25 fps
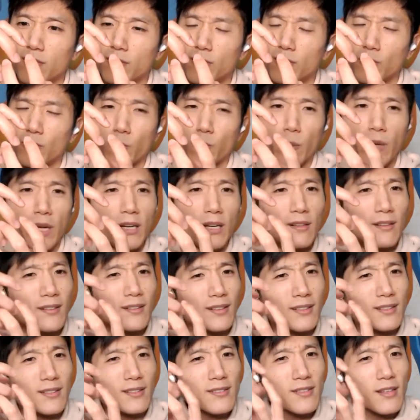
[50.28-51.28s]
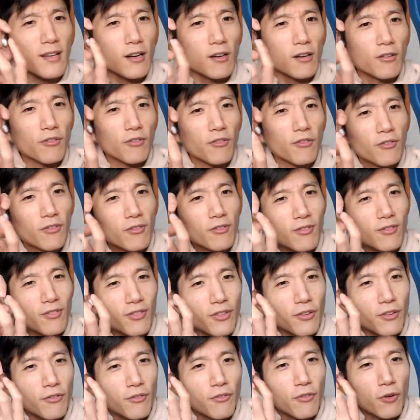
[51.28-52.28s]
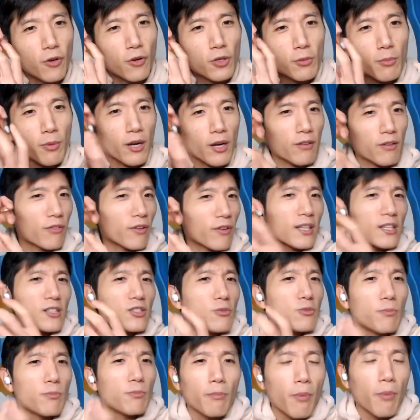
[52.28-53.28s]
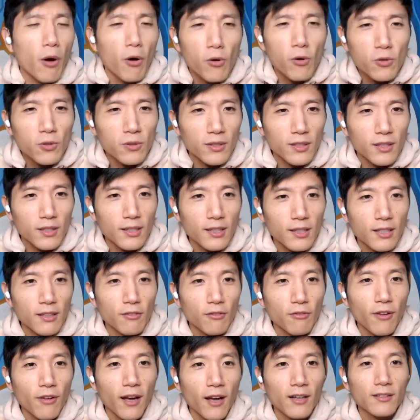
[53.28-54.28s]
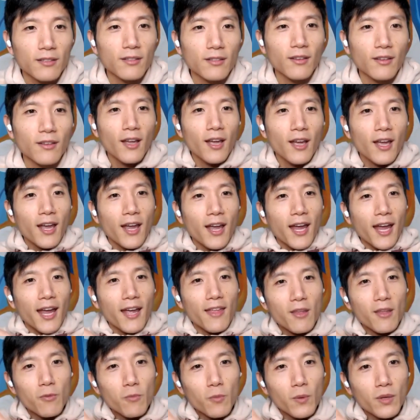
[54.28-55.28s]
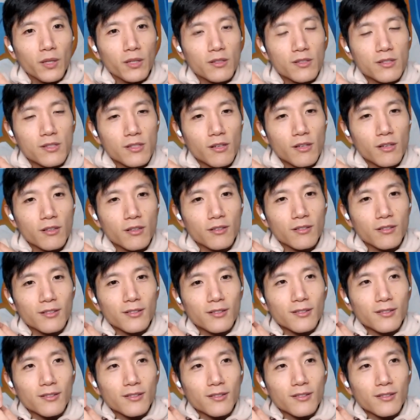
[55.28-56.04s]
weirdness of the vertebrae of each bone, in fact. And then when you start